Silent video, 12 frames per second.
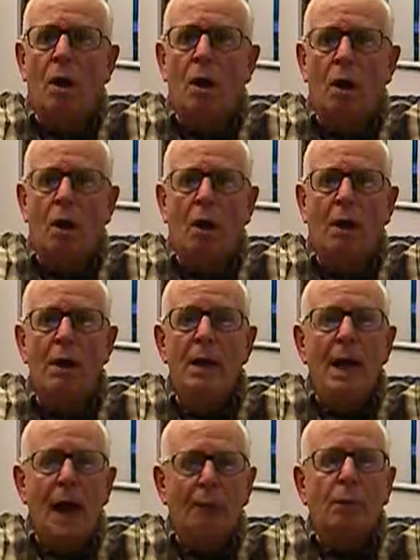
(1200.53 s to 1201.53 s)
law.
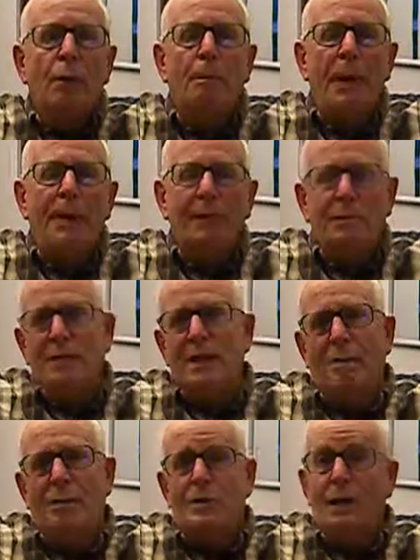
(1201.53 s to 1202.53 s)
I'm going to pay them
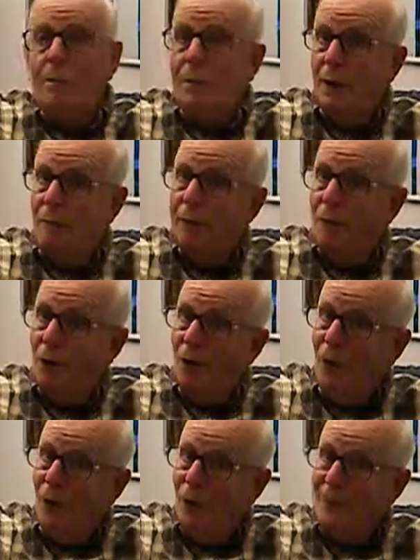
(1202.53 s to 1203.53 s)
10%, but of
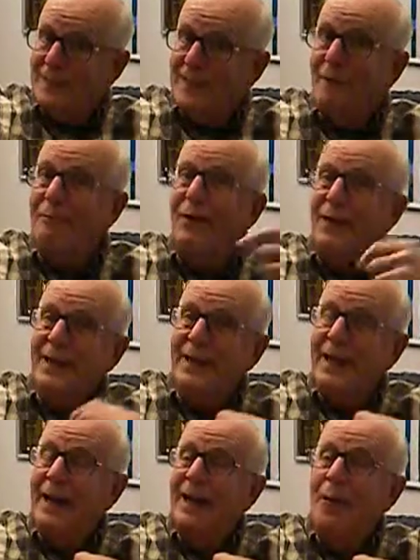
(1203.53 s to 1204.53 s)
course, I'm going
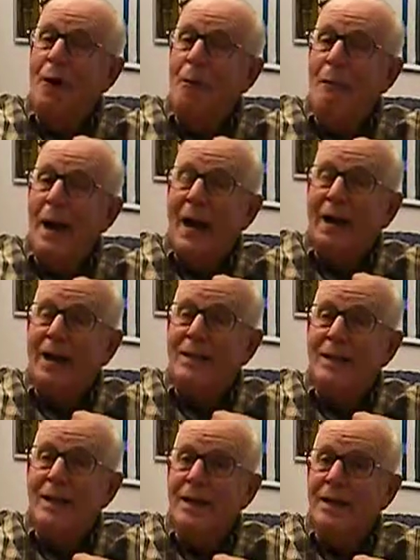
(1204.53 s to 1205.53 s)
to get it all back
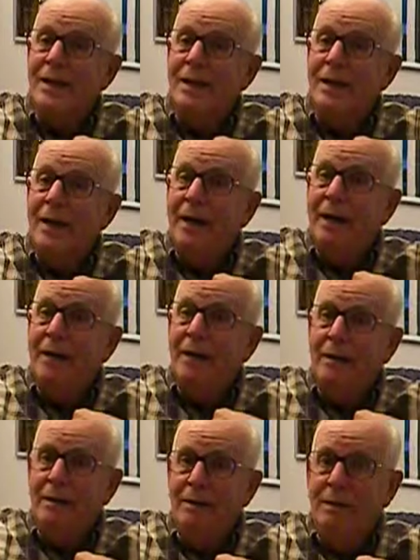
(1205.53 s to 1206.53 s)
at the end of the
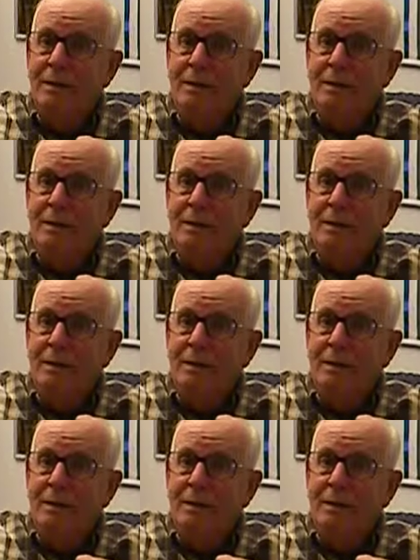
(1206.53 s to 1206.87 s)
year.